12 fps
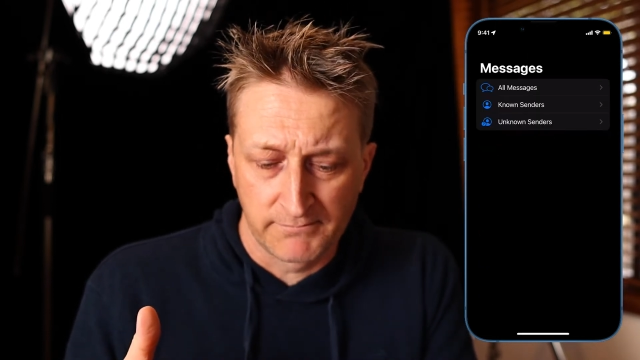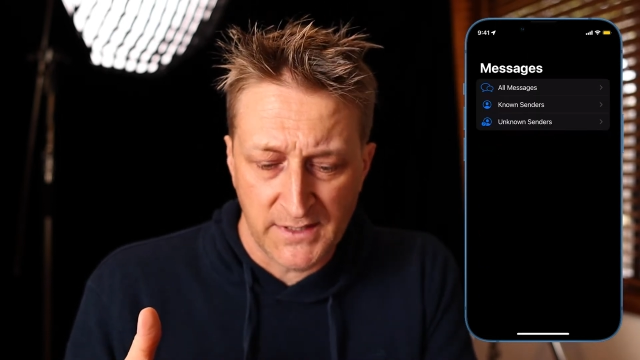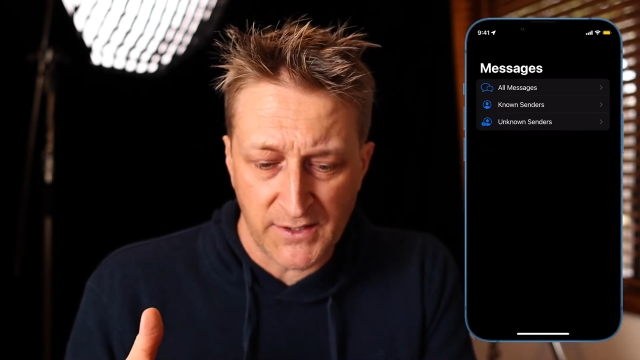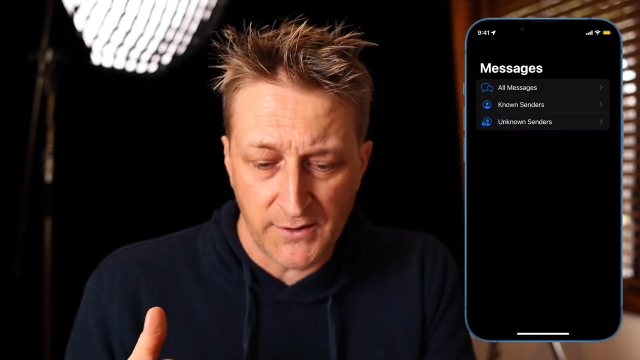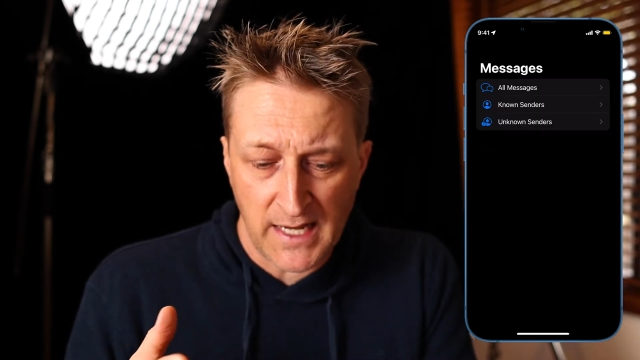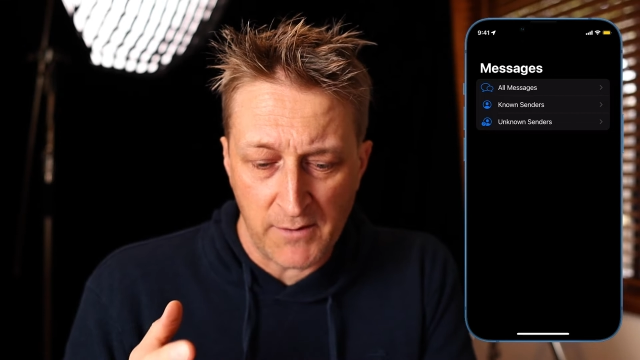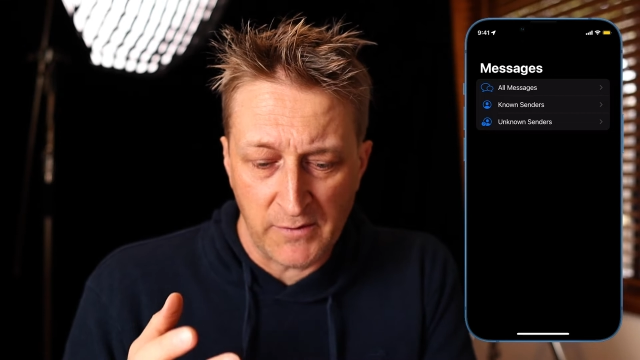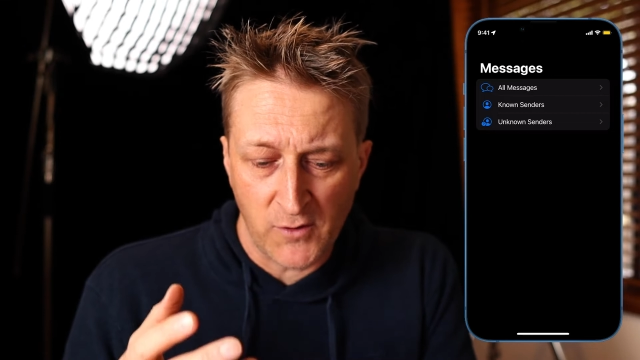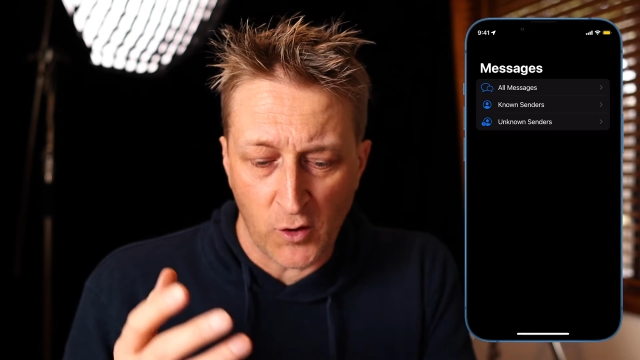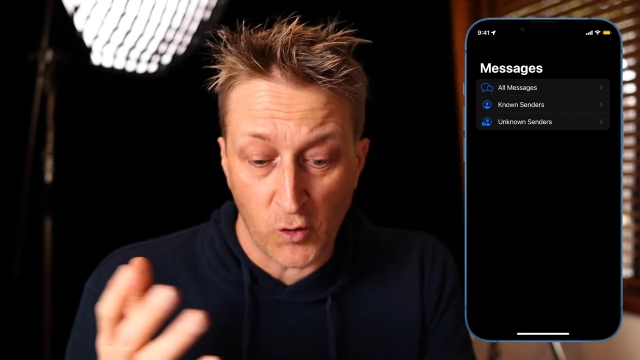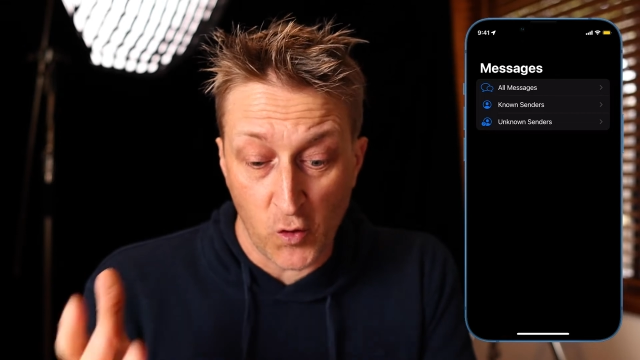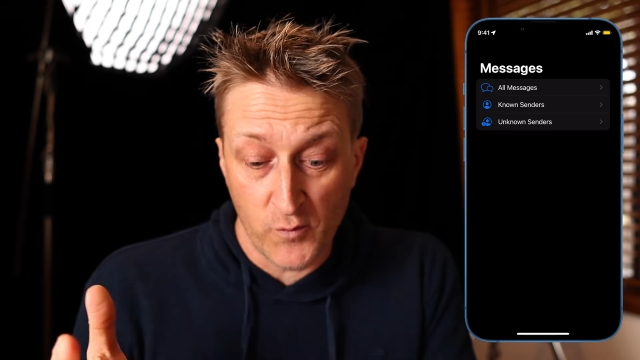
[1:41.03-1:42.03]
So now we've
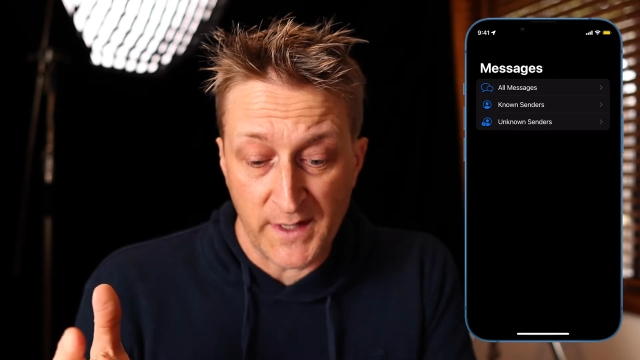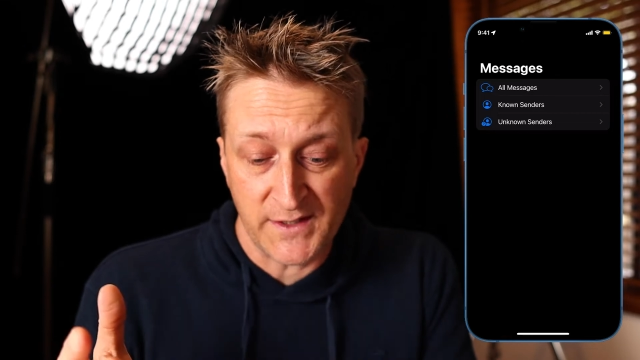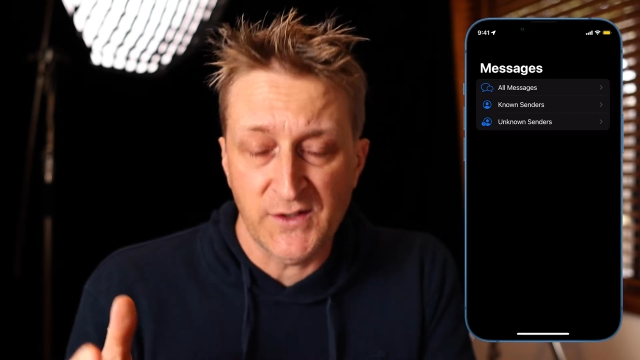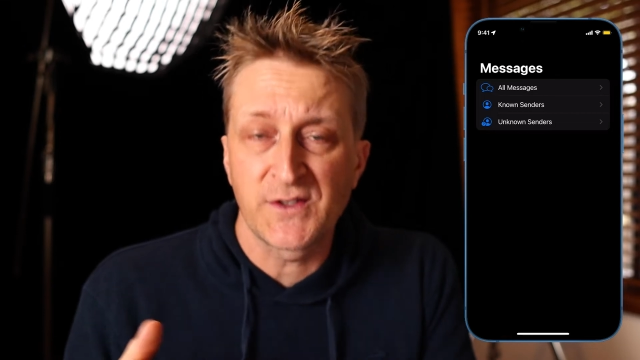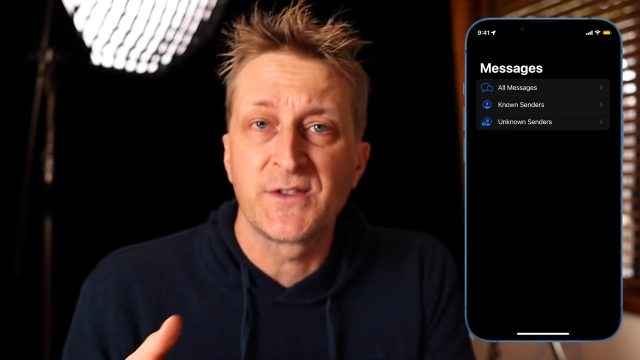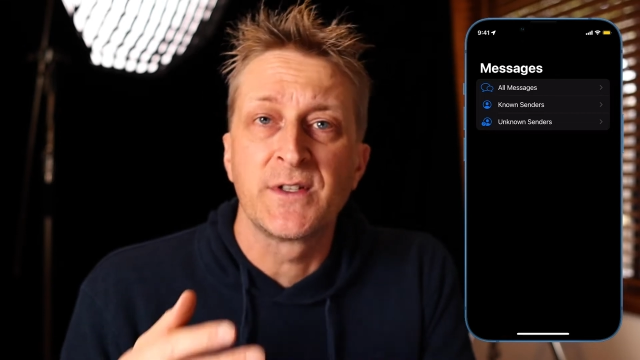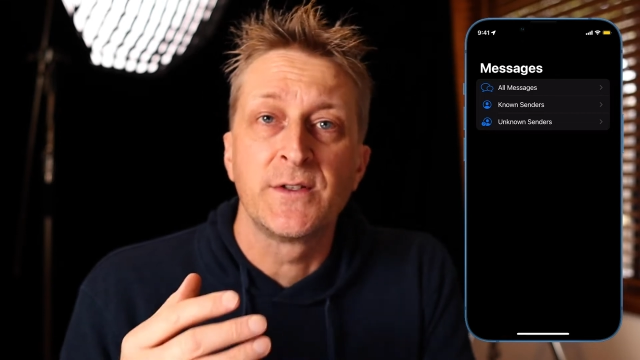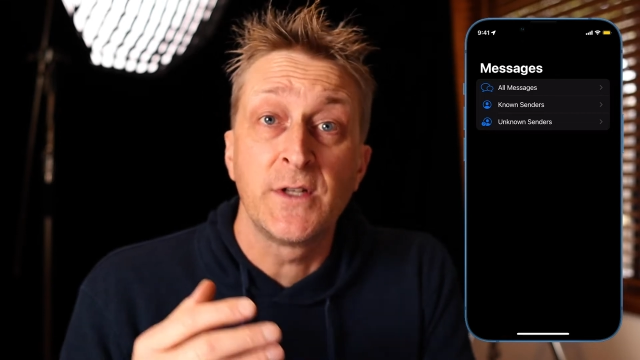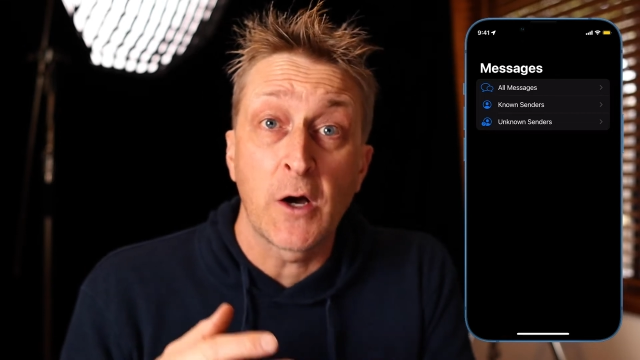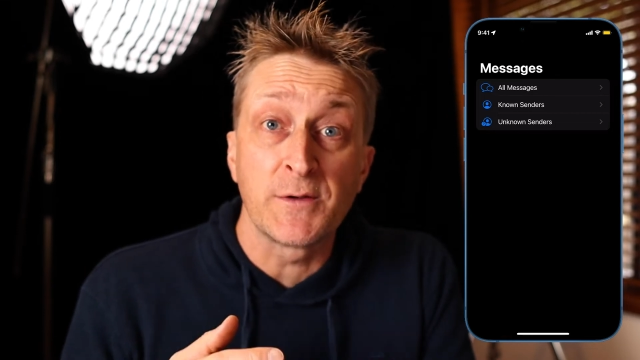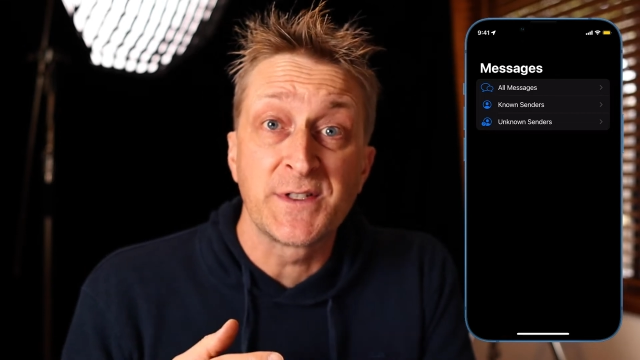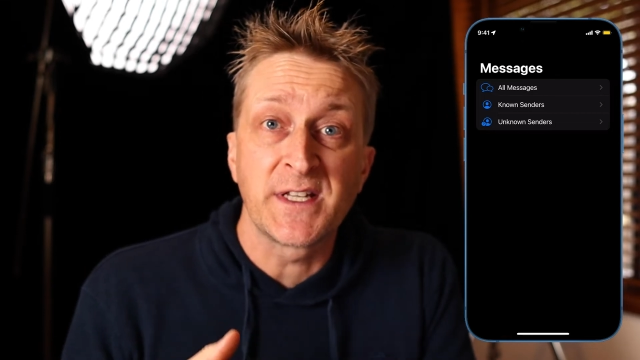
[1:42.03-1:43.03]
got all messages,
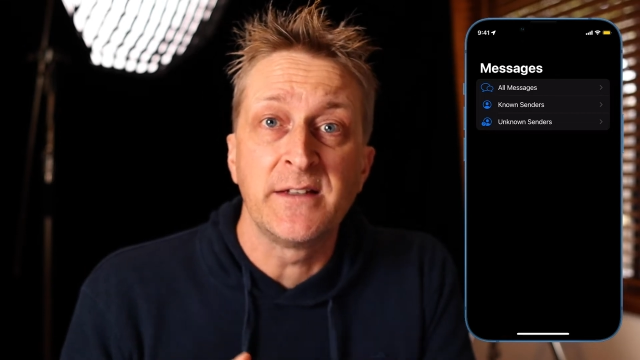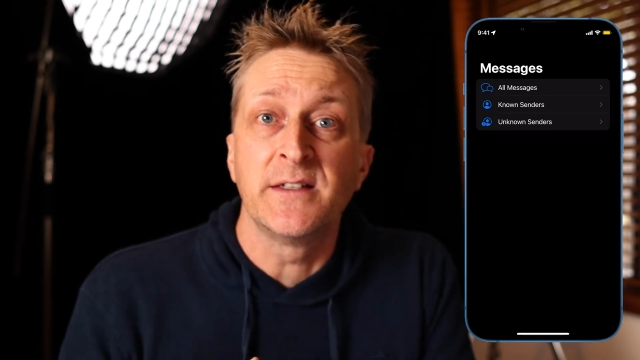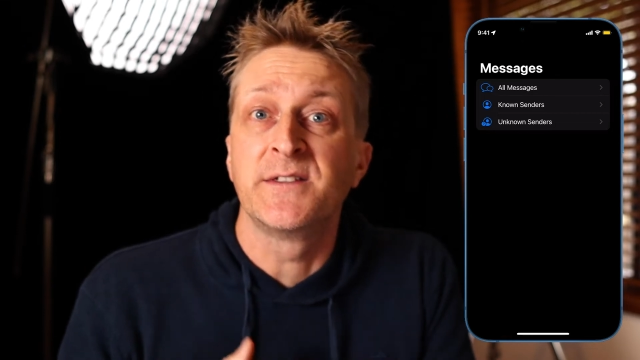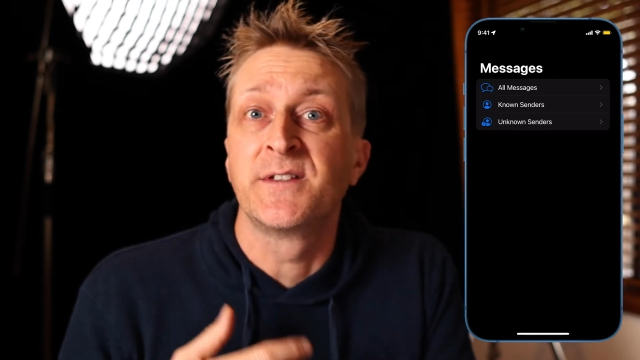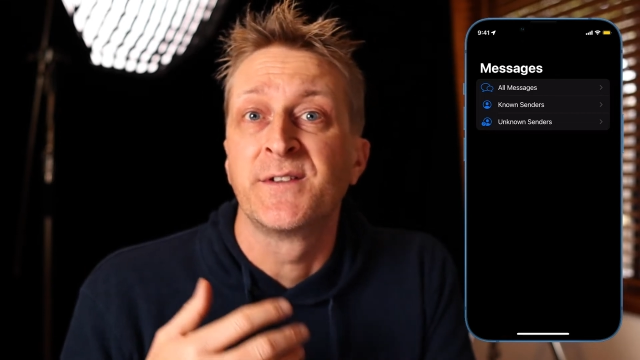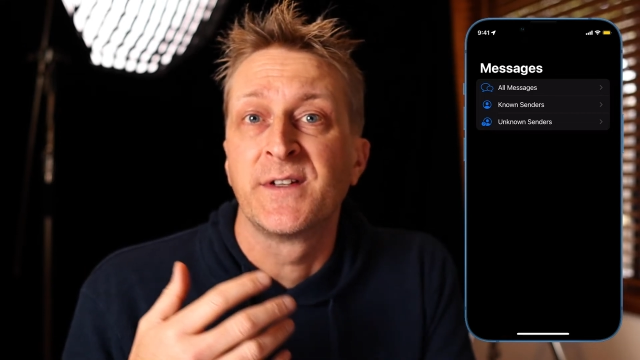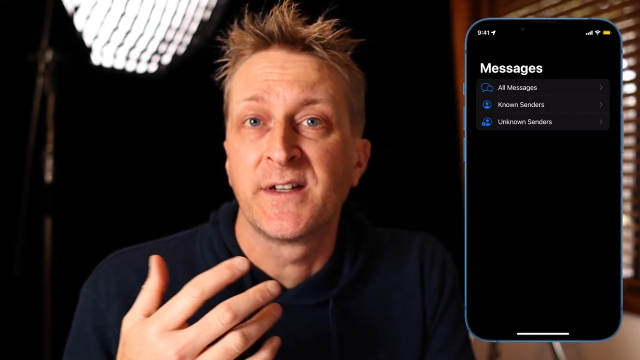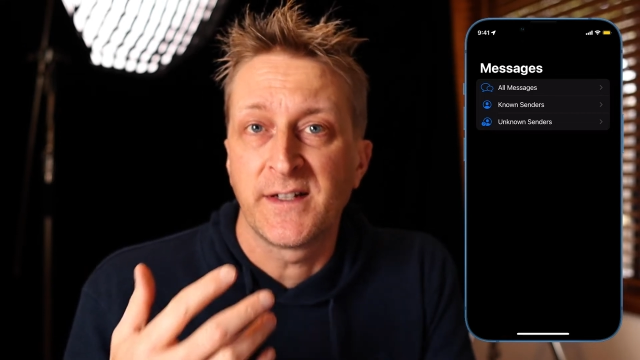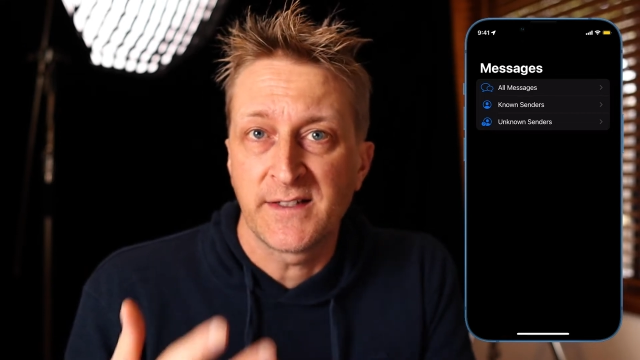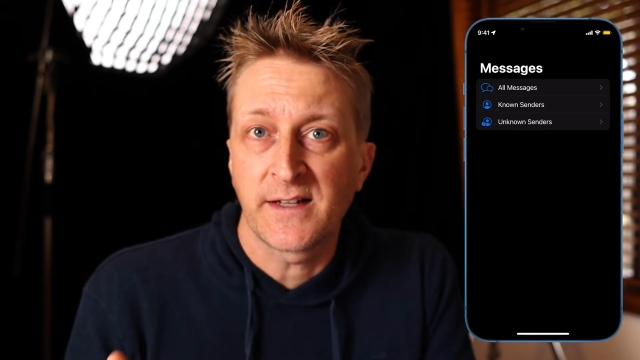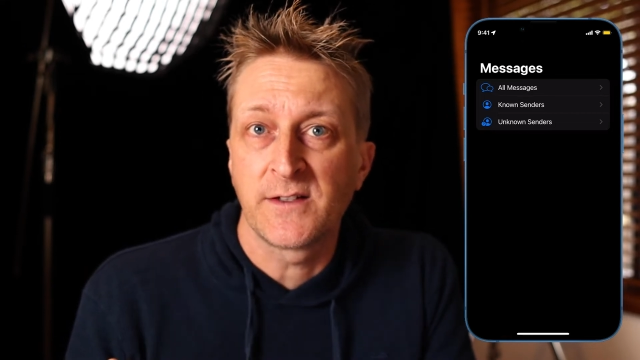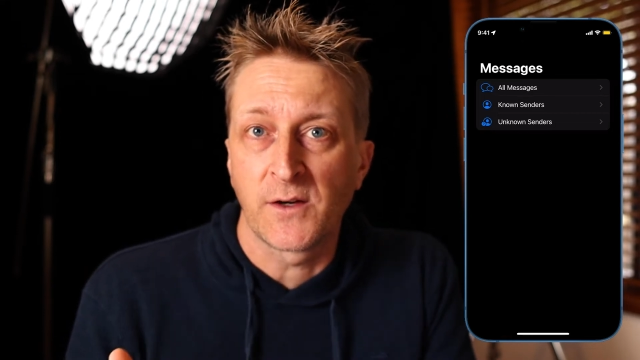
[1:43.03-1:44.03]
known senders
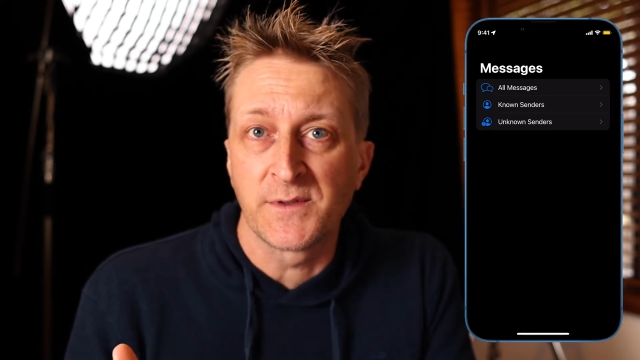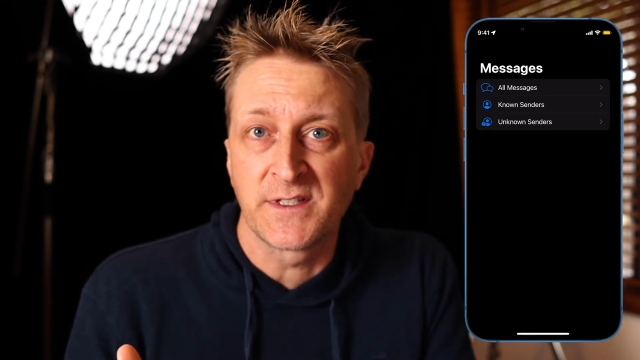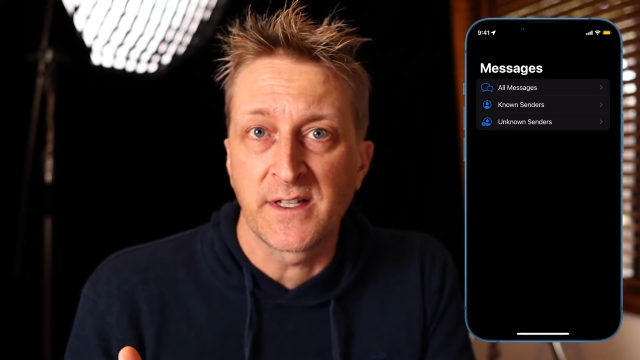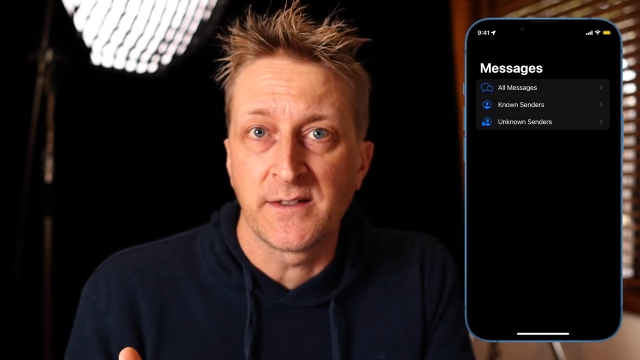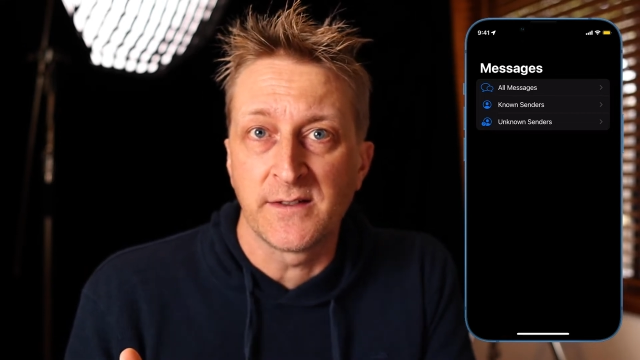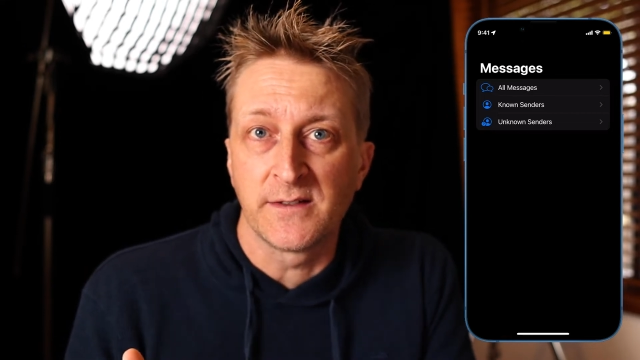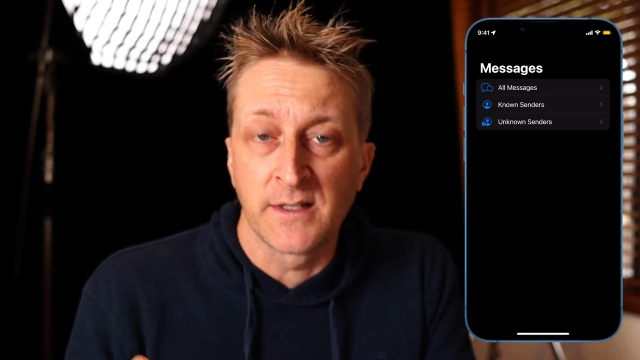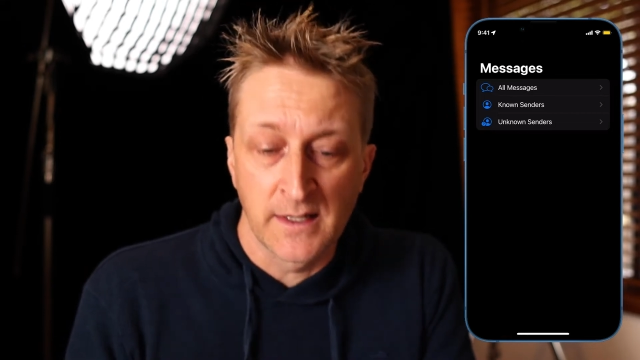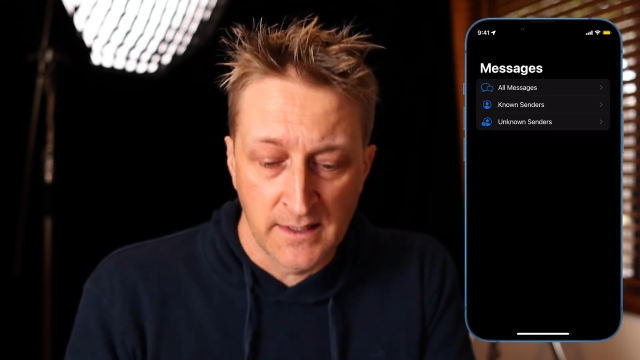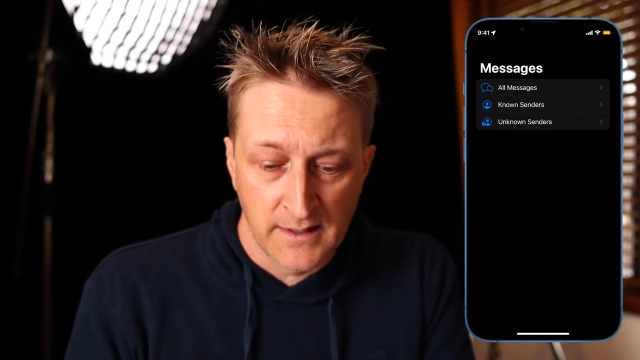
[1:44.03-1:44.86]
and unknown senders.